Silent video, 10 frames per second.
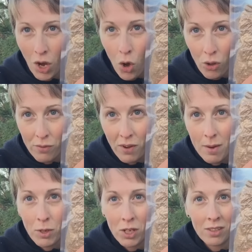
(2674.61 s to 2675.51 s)
all the
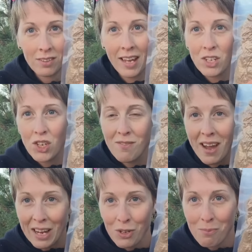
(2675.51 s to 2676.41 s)
fiber and she
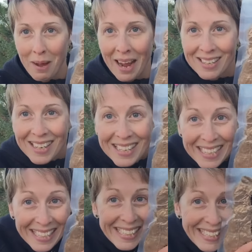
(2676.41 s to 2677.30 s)
vacuum packed
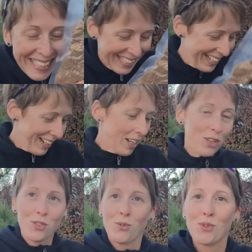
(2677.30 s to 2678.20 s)
it.
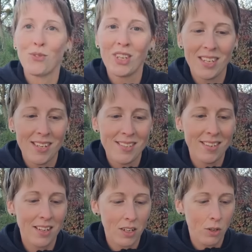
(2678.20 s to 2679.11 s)
So it was really easy
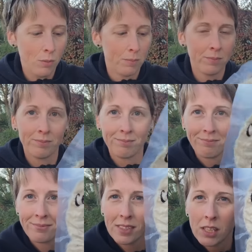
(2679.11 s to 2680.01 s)
to get home.
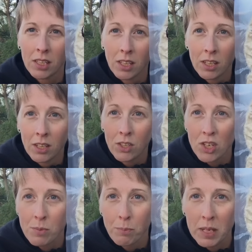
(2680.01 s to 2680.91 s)

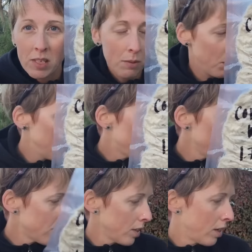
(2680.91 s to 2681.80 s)
Just bits and
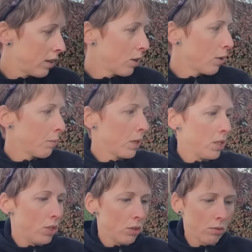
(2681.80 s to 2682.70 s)
pieces, and I think what I'm going
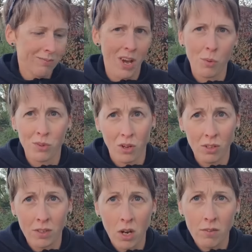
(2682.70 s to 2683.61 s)
to do, not with all
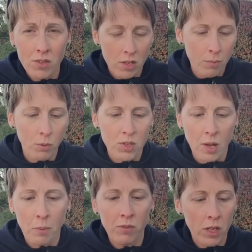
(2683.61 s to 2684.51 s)
of it obviously, but with
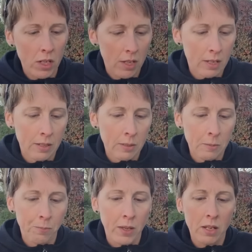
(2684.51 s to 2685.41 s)
some of it,
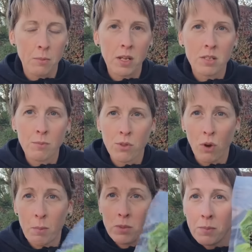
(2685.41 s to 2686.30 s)
I'm going to make some
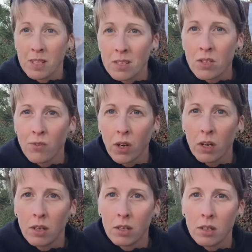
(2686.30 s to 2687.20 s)
thrummed mittens for
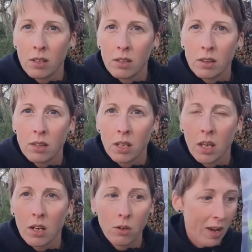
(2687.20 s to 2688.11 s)
the kiddo,